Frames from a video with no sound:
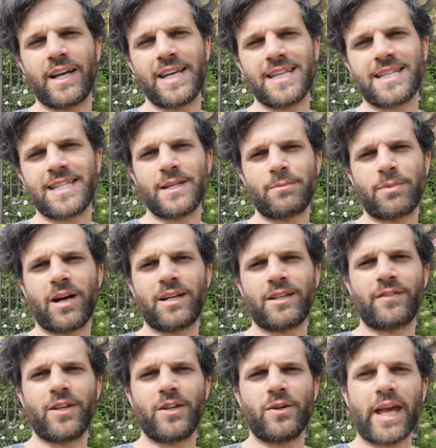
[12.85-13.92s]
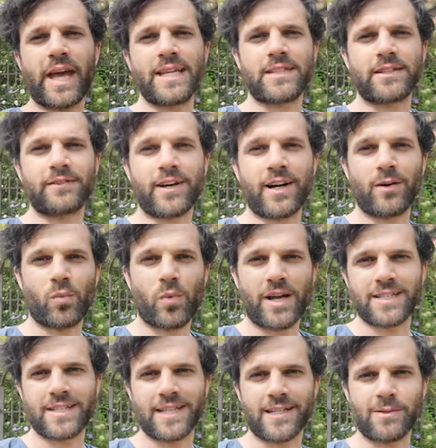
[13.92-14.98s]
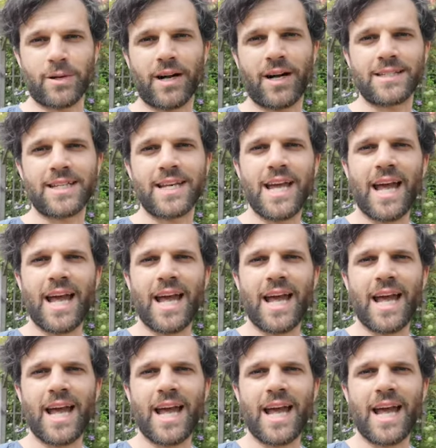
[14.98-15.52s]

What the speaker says: easterly part of the UK to the far westerly part.